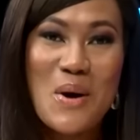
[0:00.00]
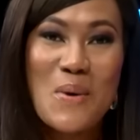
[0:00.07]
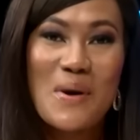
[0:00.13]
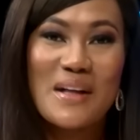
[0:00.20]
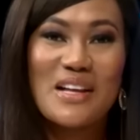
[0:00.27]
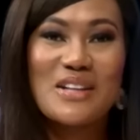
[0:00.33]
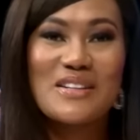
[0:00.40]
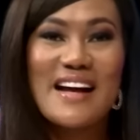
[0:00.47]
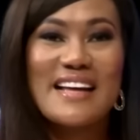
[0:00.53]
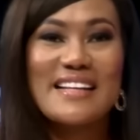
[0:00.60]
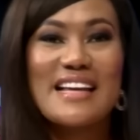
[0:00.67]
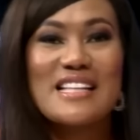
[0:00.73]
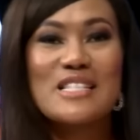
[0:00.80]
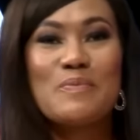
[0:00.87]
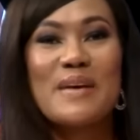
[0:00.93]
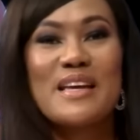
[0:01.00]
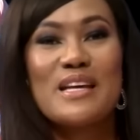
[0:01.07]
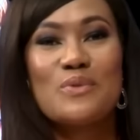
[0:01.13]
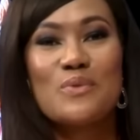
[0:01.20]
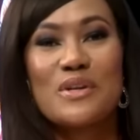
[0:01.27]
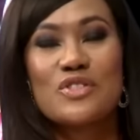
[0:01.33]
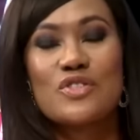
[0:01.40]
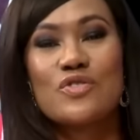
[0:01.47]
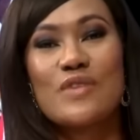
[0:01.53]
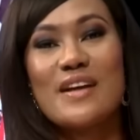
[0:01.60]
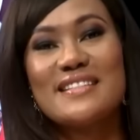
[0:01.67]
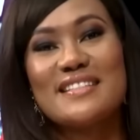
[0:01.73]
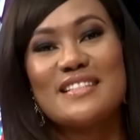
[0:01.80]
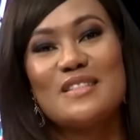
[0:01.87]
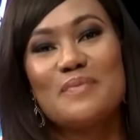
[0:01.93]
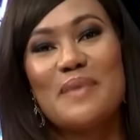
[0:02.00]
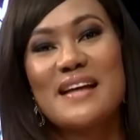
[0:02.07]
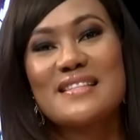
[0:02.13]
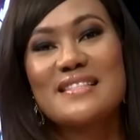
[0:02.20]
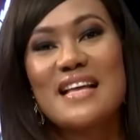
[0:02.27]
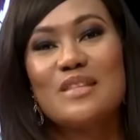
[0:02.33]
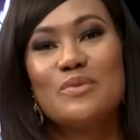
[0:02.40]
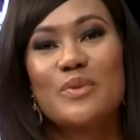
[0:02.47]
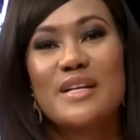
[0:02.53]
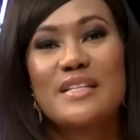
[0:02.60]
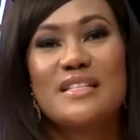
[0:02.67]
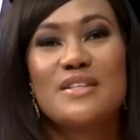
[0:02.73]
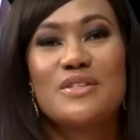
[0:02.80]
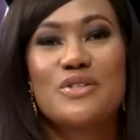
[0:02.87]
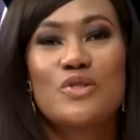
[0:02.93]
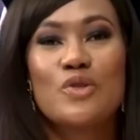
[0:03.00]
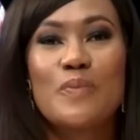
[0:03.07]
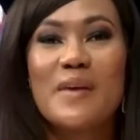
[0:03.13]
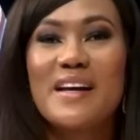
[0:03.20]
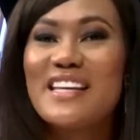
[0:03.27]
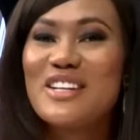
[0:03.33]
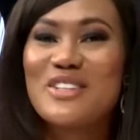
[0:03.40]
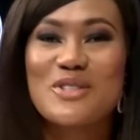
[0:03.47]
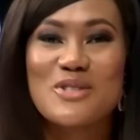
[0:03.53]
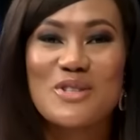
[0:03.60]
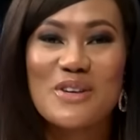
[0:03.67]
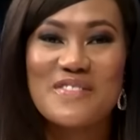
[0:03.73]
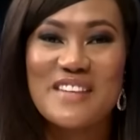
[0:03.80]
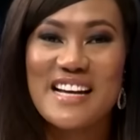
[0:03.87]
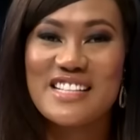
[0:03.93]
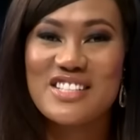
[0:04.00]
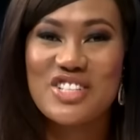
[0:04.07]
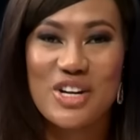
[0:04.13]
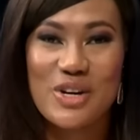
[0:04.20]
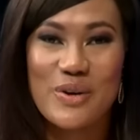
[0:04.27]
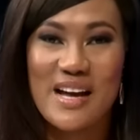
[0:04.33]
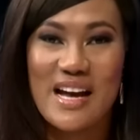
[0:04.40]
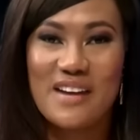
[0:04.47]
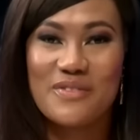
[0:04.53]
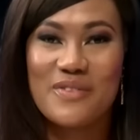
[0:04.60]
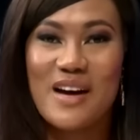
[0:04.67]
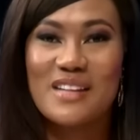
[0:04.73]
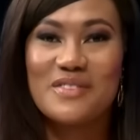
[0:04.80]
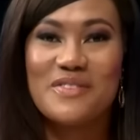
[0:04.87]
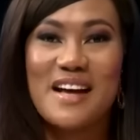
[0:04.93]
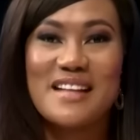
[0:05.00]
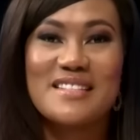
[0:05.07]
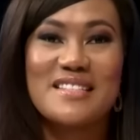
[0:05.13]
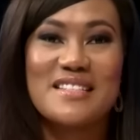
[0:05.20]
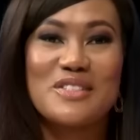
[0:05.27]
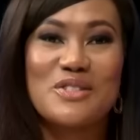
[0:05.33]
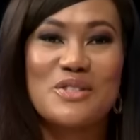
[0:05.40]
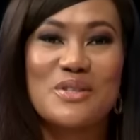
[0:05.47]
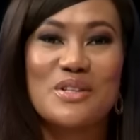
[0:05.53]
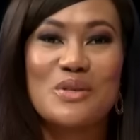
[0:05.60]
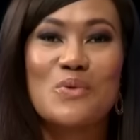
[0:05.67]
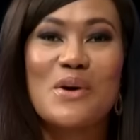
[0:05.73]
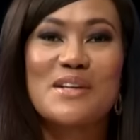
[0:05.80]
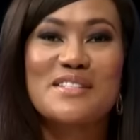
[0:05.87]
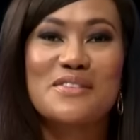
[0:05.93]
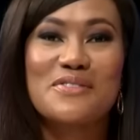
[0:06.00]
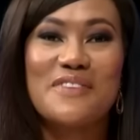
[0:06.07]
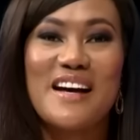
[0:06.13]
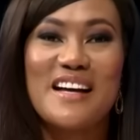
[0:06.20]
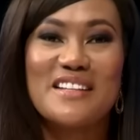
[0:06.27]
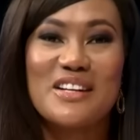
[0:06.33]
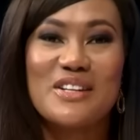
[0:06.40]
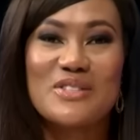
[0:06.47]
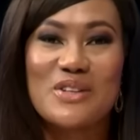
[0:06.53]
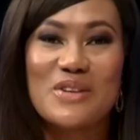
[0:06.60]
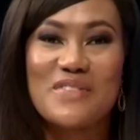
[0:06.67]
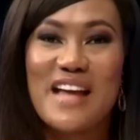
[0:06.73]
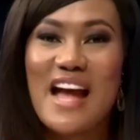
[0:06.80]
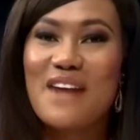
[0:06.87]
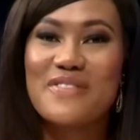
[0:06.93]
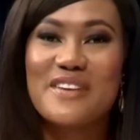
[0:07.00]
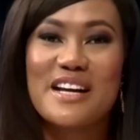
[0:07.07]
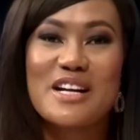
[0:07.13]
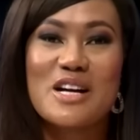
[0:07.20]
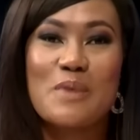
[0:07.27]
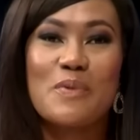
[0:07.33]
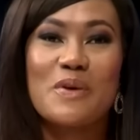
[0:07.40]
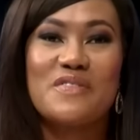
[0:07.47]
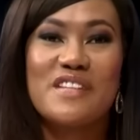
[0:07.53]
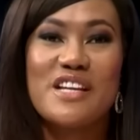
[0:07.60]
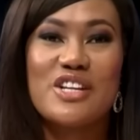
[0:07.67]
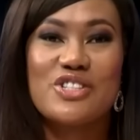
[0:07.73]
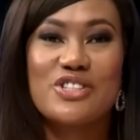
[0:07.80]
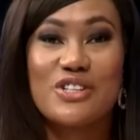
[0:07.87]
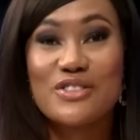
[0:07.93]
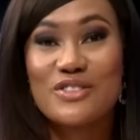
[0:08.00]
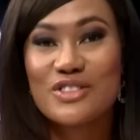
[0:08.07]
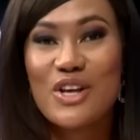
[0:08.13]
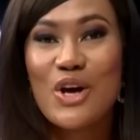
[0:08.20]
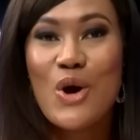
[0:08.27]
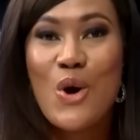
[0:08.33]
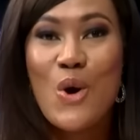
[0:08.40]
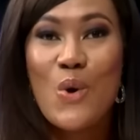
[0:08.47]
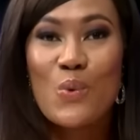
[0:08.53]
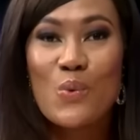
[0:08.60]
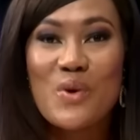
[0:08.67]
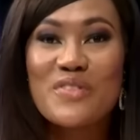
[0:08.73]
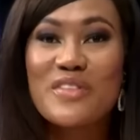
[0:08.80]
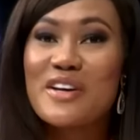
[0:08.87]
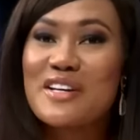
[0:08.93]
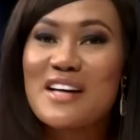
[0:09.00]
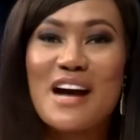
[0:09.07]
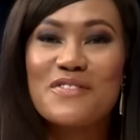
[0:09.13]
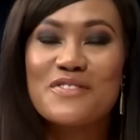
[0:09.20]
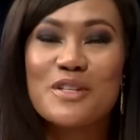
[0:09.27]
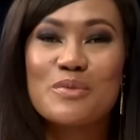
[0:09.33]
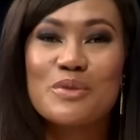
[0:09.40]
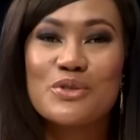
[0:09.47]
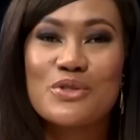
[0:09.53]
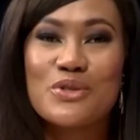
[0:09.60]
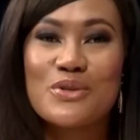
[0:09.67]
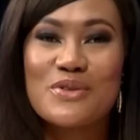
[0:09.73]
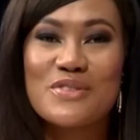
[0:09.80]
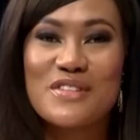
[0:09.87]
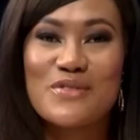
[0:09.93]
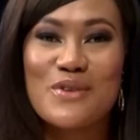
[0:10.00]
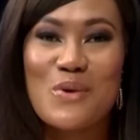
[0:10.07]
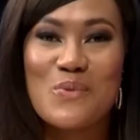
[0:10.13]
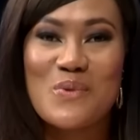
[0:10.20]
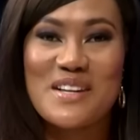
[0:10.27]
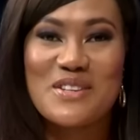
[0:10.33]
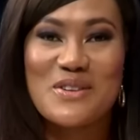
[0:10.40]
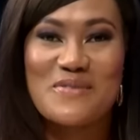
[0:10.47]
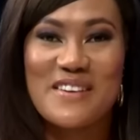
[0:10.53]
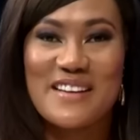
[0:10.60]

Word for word: Well, all right, let's begin what's trending by celebrating the Super Eagles of Nigeria Nigeria for advancing to the quarterfinals of the Africa Cup of Nations with a comfortable 2-0 win over